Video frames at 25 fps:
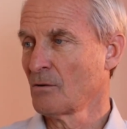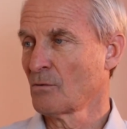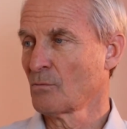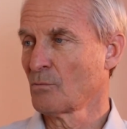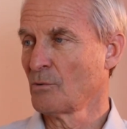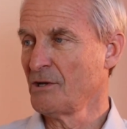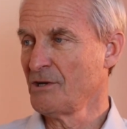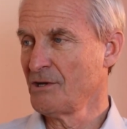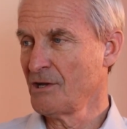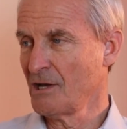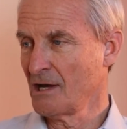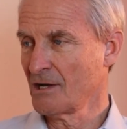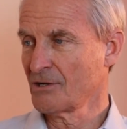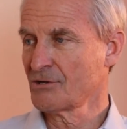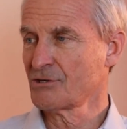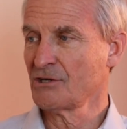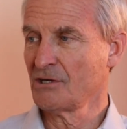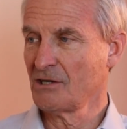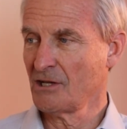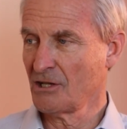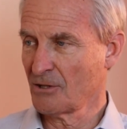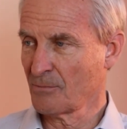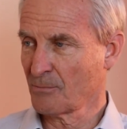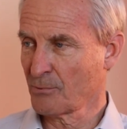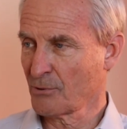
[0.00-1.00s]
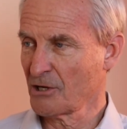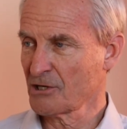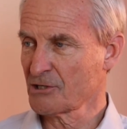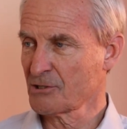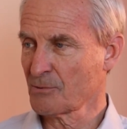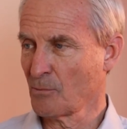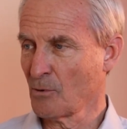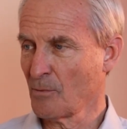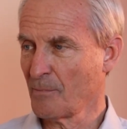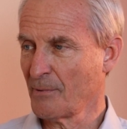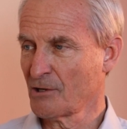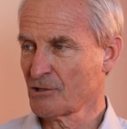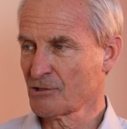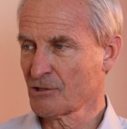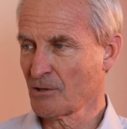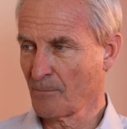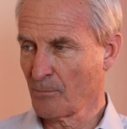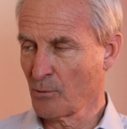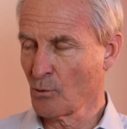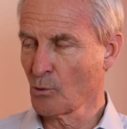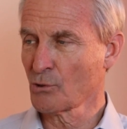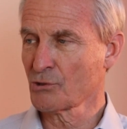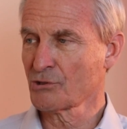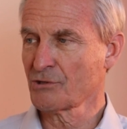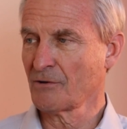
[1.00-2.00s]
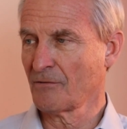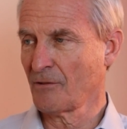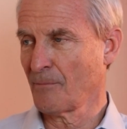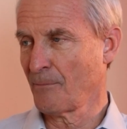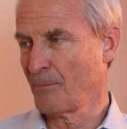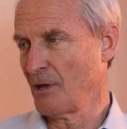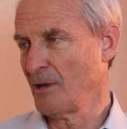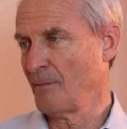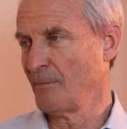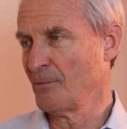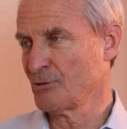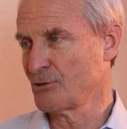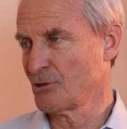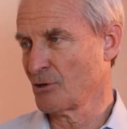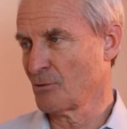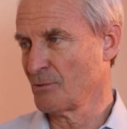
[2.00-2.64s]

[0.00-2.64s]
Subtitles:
reduction in the principal because a portion of the payment